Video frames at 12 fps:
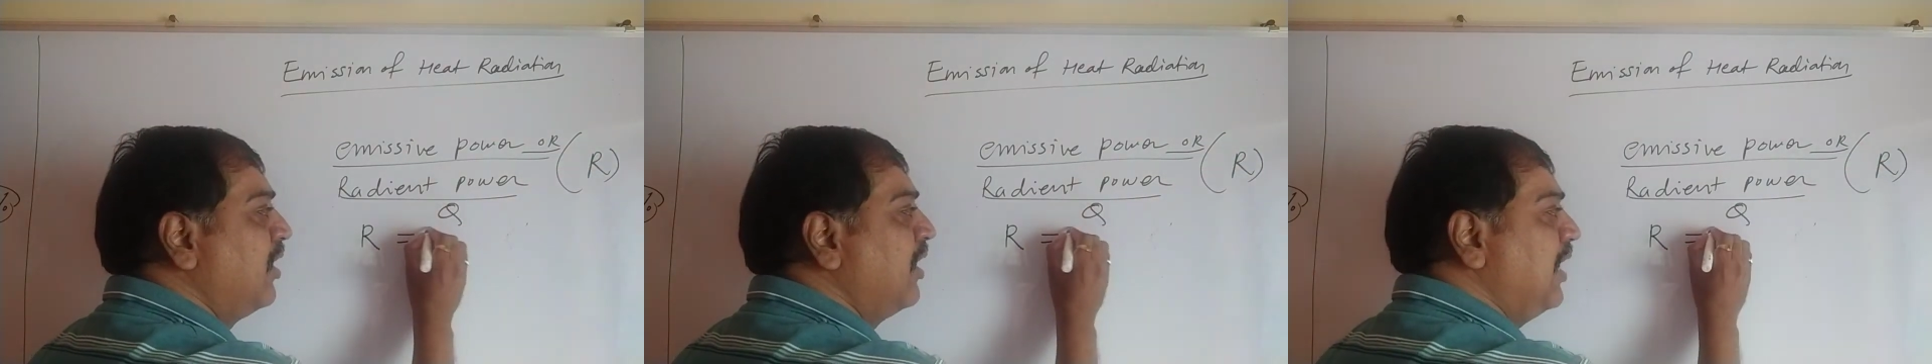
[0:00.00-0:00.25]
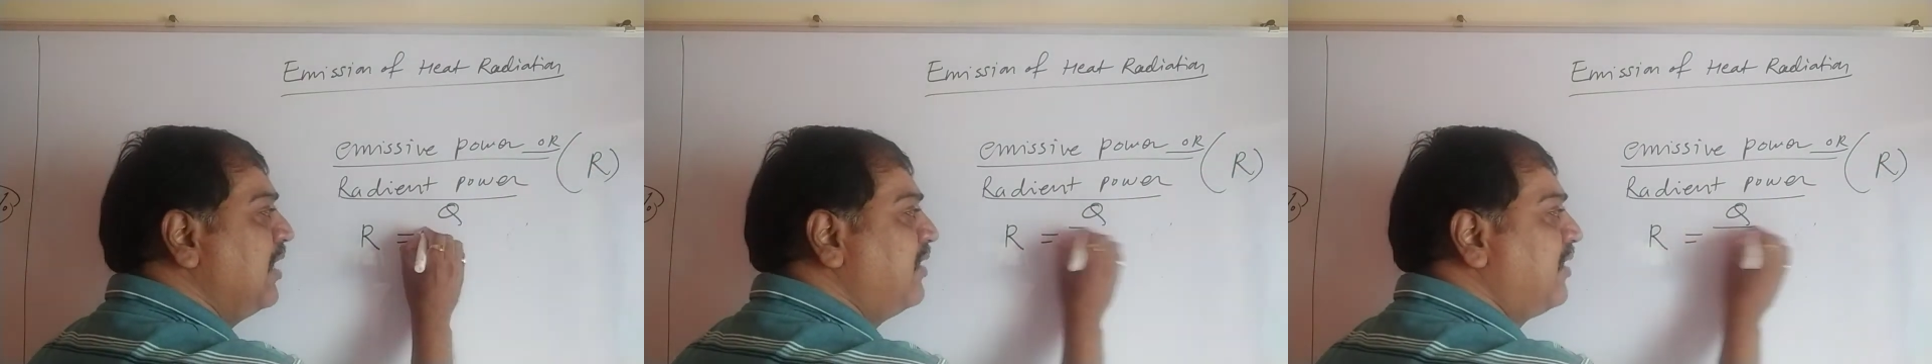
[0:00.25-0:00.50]

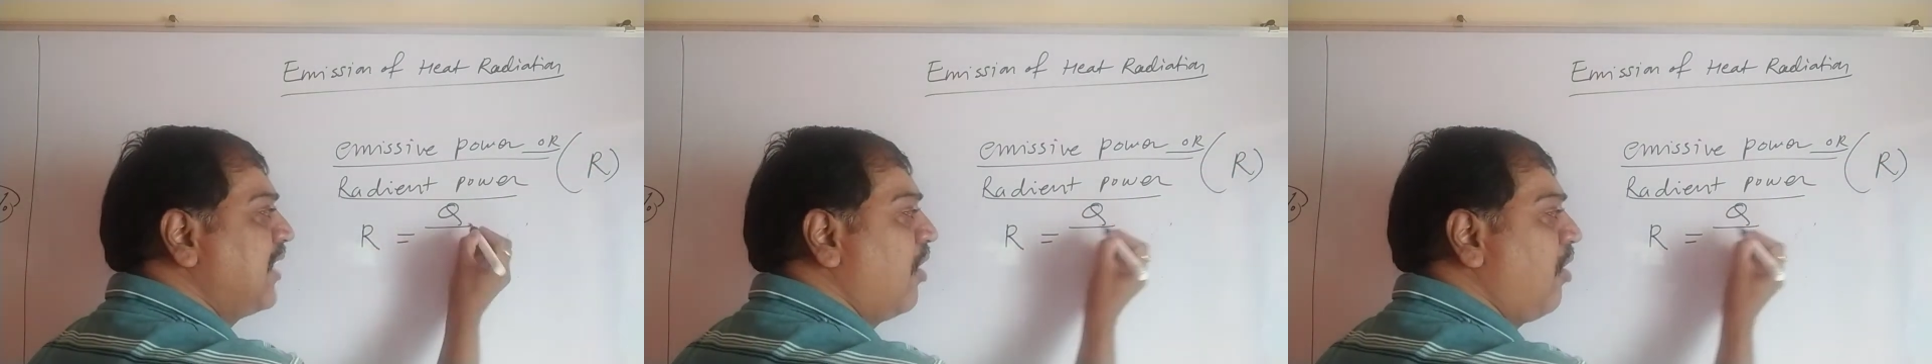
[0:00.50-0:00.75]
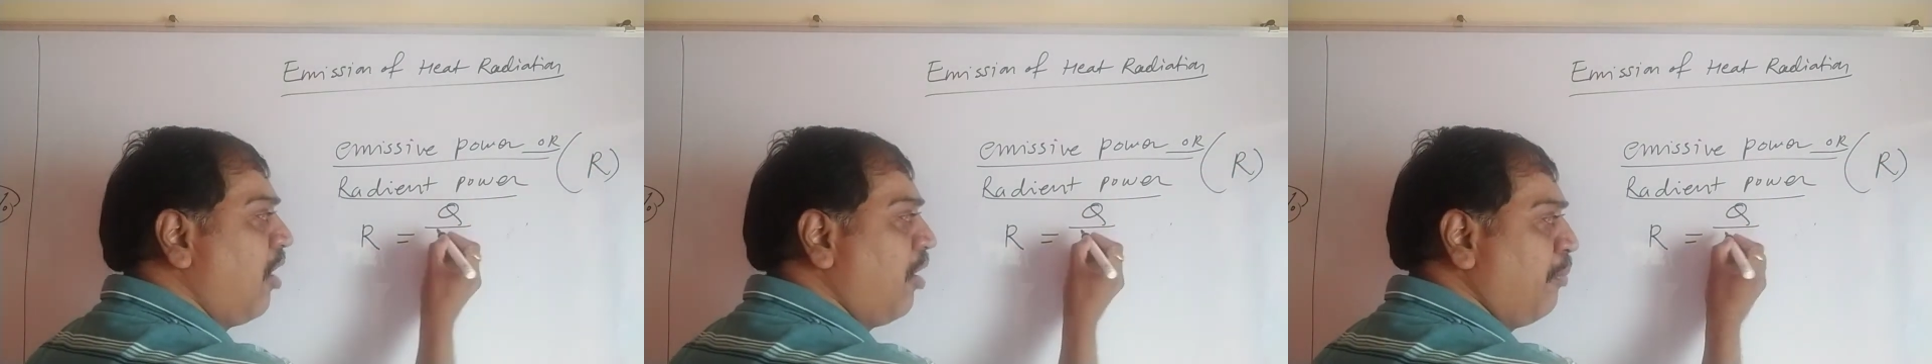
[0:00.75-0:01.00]
incident
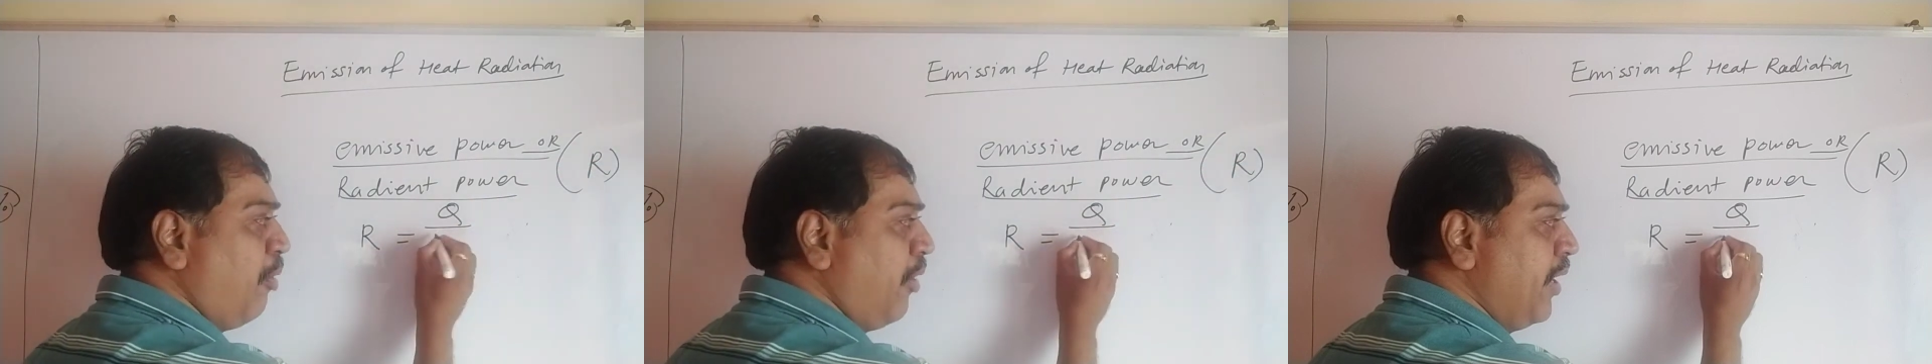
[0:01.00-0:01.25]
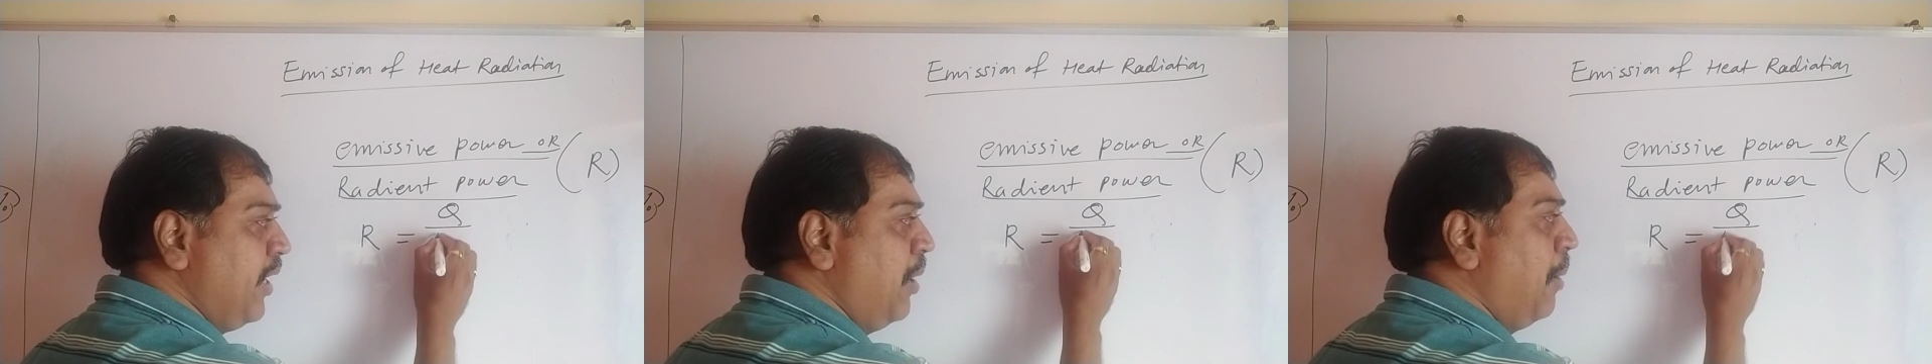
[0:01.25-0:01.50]
on
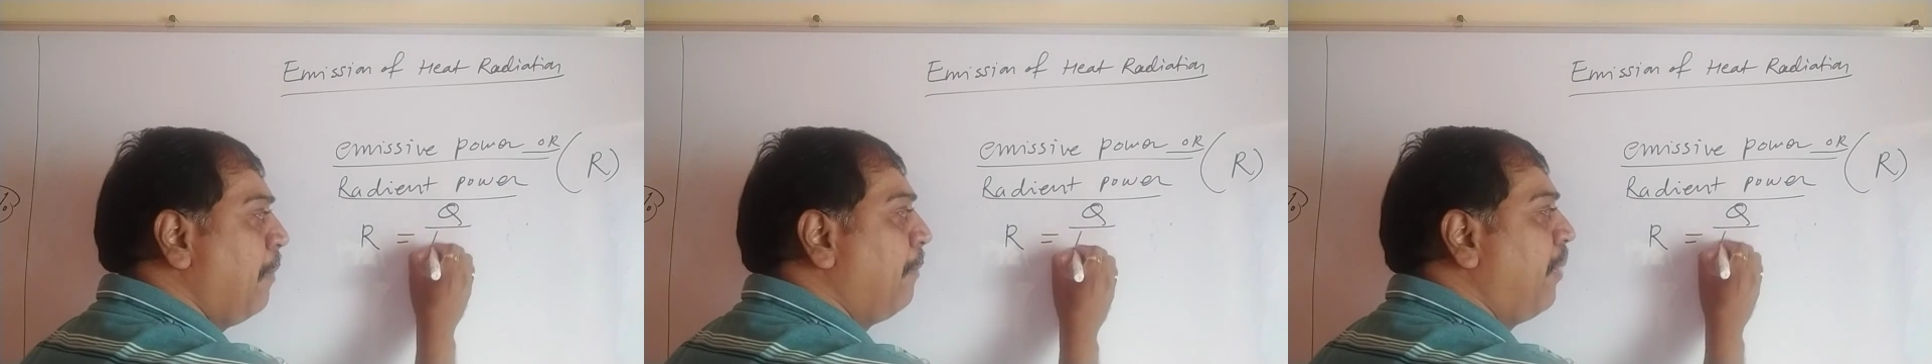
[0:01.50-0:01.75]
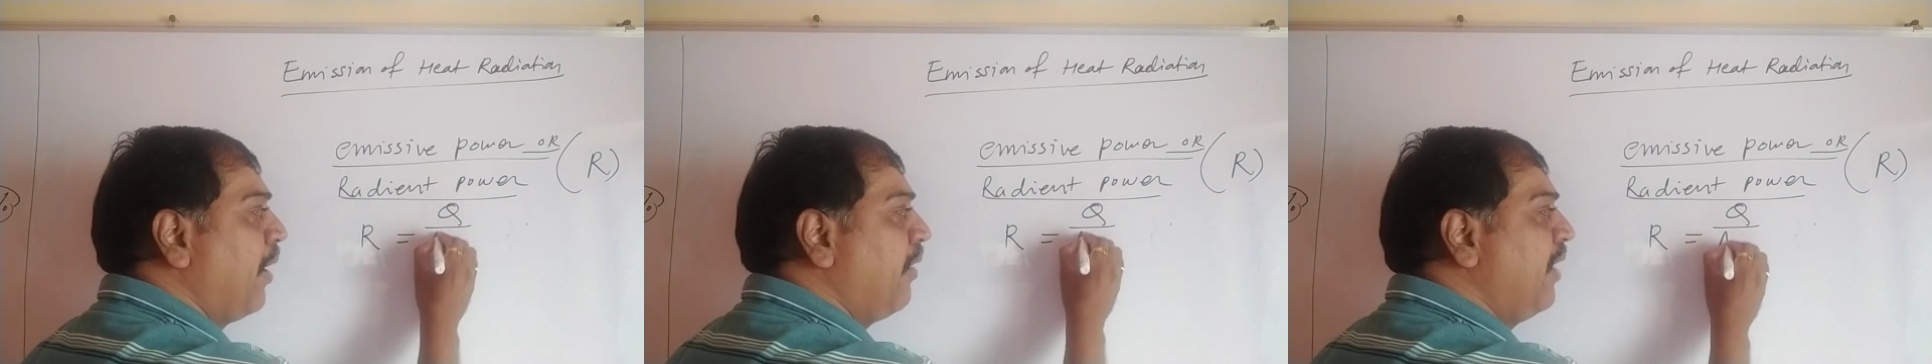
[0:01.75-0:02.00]
body
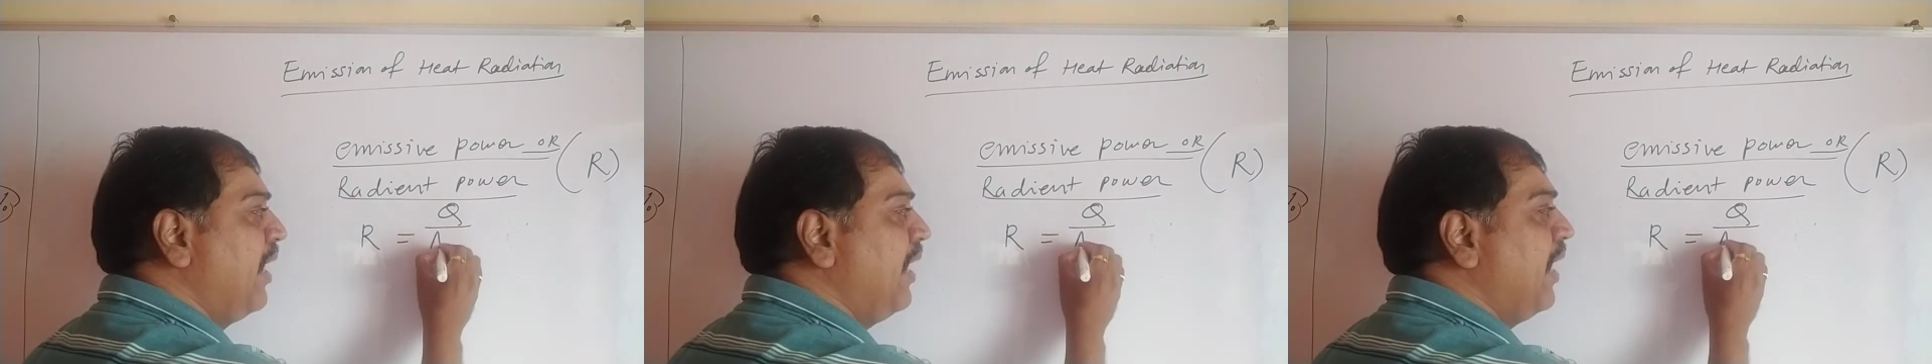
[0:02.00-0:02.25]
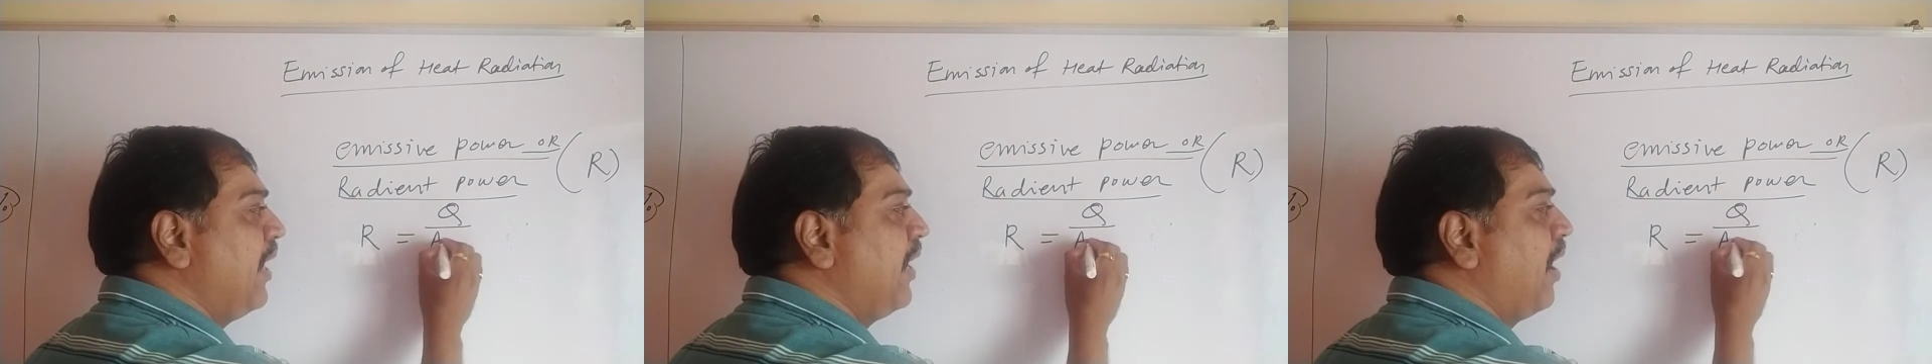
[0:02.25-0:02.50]
per unit
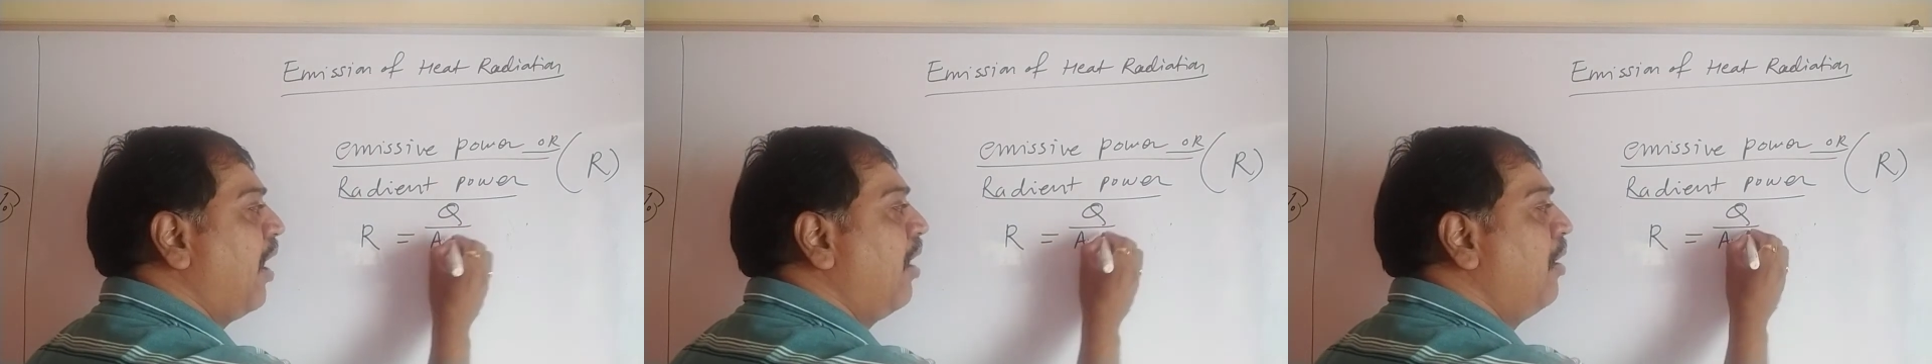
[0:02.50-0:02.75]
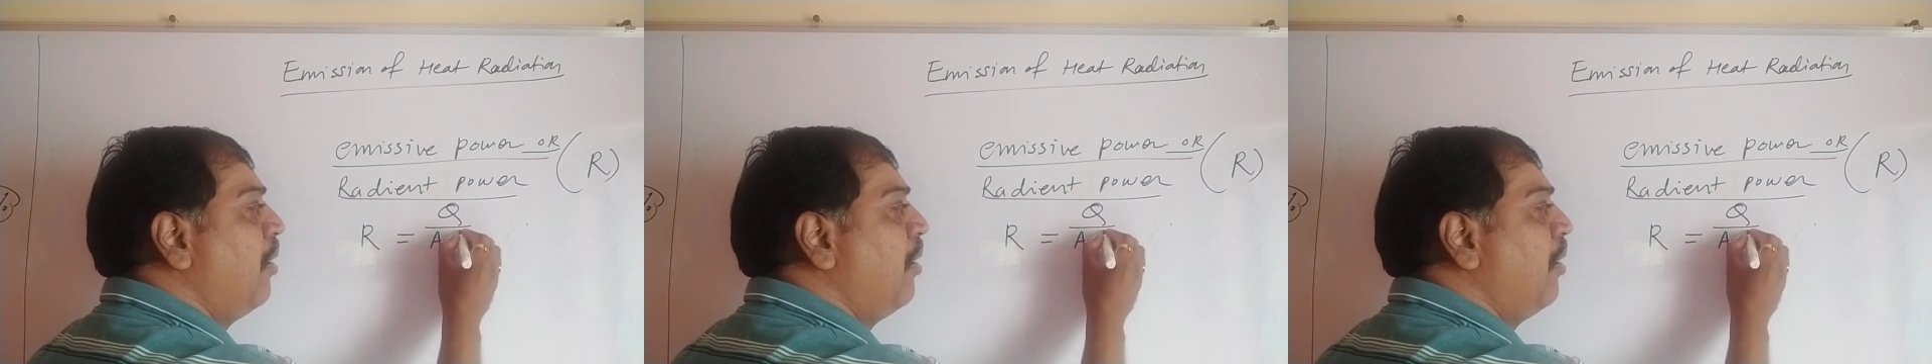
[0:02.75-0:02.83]
area